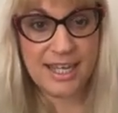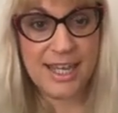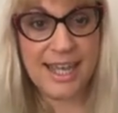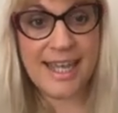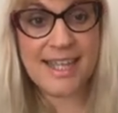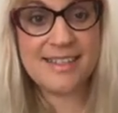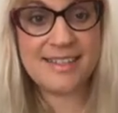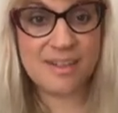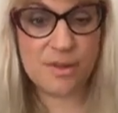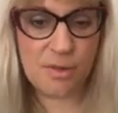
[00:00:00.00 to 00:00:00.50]

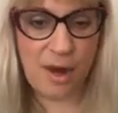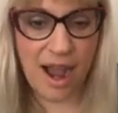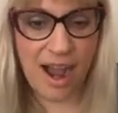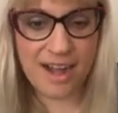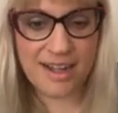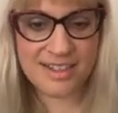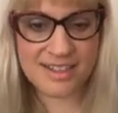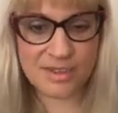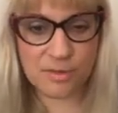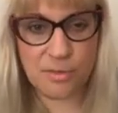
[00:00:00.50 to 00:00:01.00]

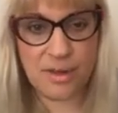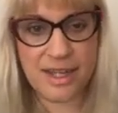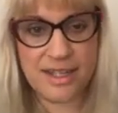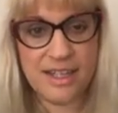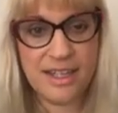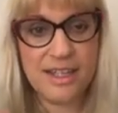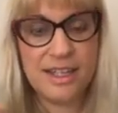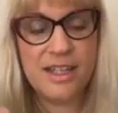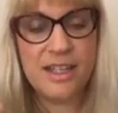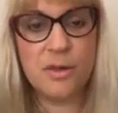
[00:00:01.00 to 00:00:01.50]
interact when
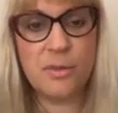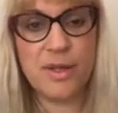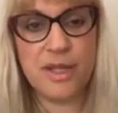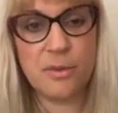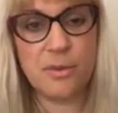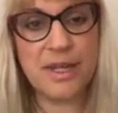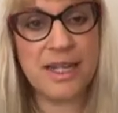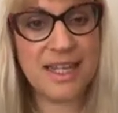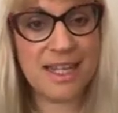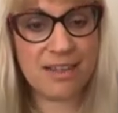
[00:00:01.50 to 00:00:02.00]
we
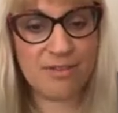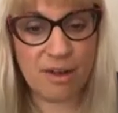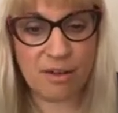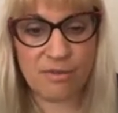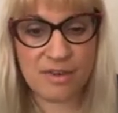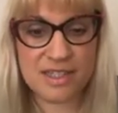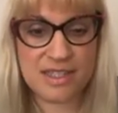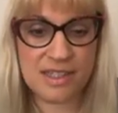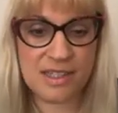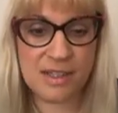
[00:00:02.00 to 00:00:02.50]
leave our
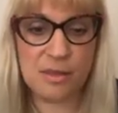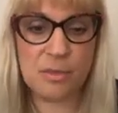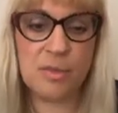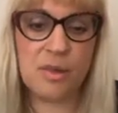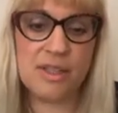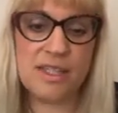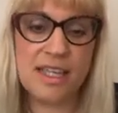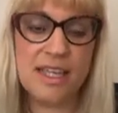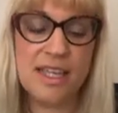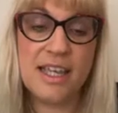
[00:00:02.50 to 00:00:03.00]
physical
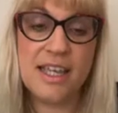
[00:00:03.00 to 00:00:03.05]
body.